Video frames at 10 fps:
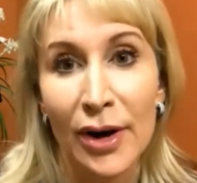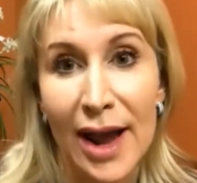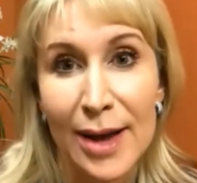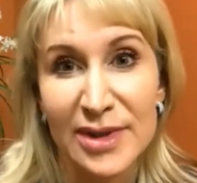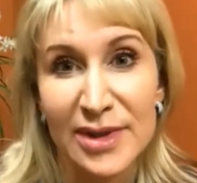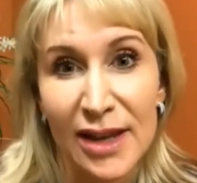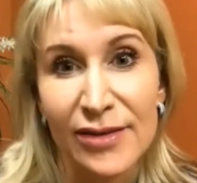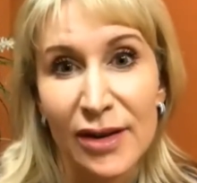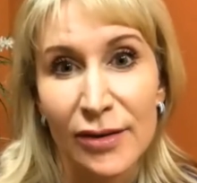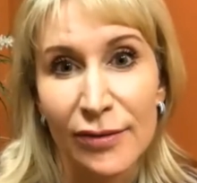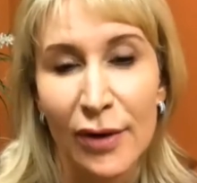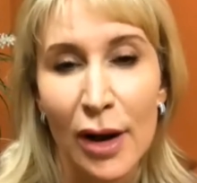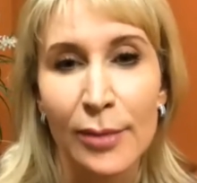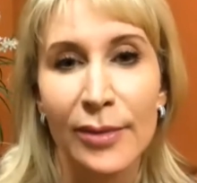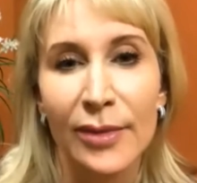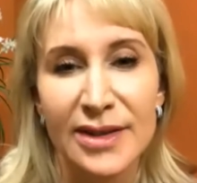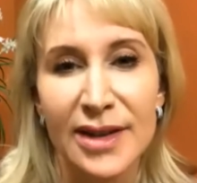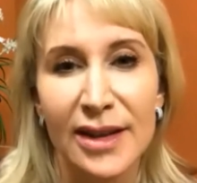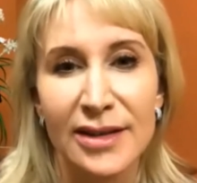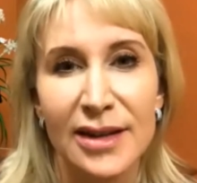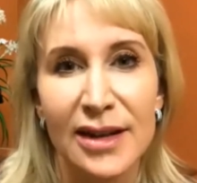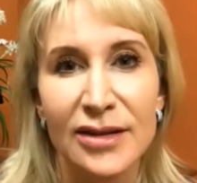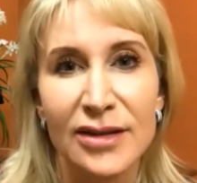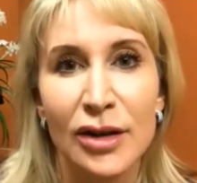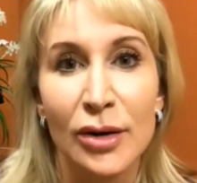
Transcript: perhaps even from Sensus,